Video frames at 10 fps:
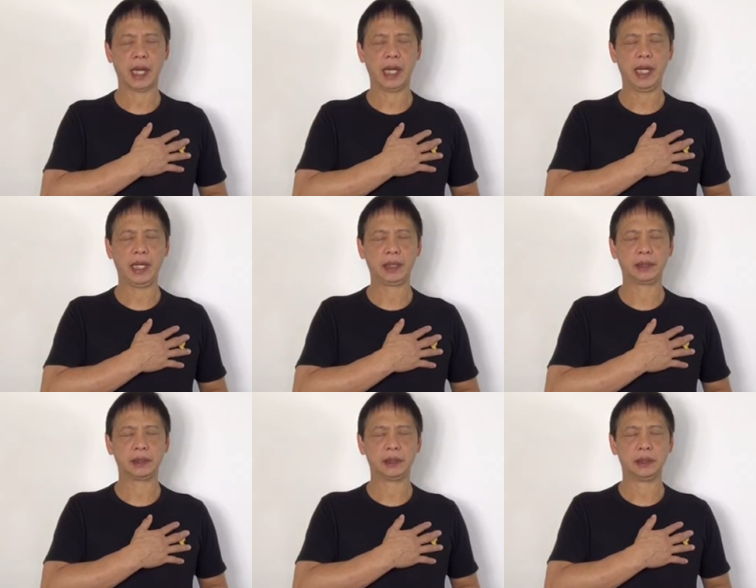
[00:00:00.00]

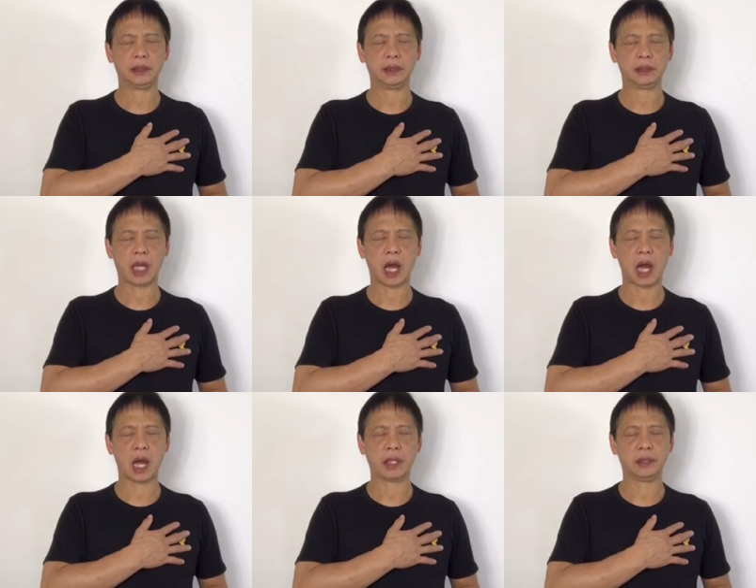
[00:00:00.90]
eight,
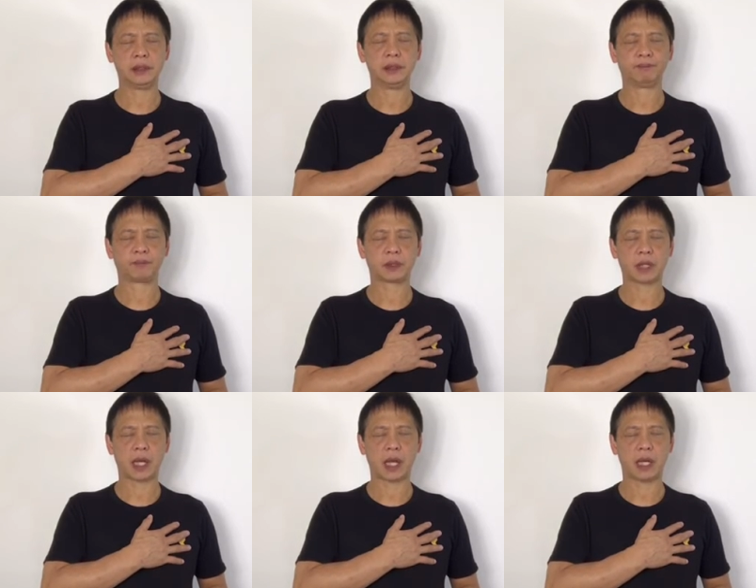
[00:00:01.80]
nine,
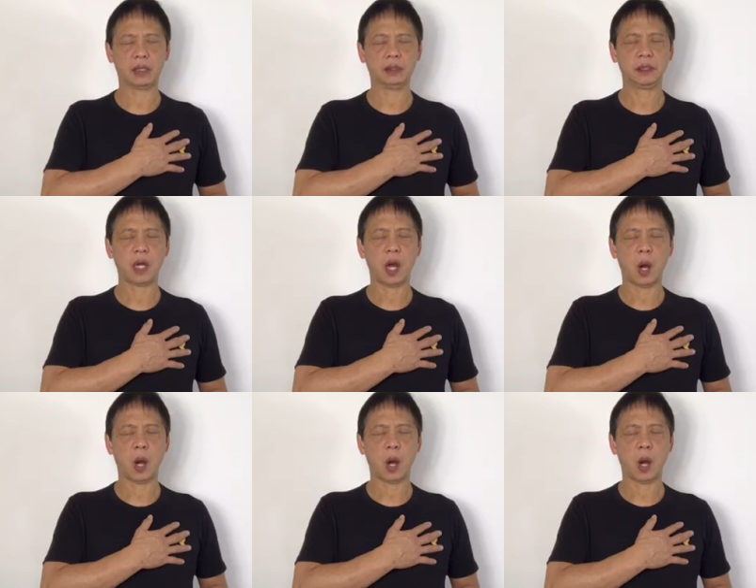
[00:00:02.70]
ten.